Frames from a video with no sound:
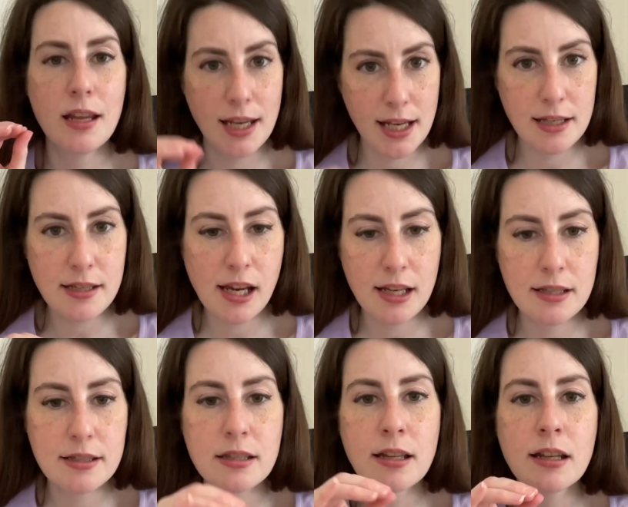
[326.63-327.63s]
it
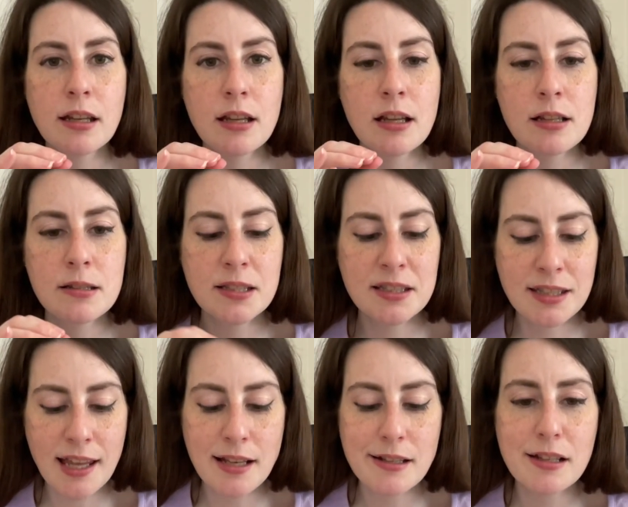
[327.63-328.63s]
is
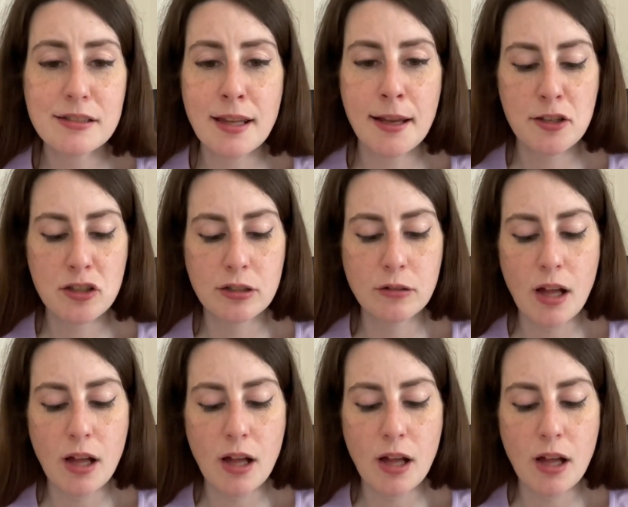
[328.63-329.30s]
sensational.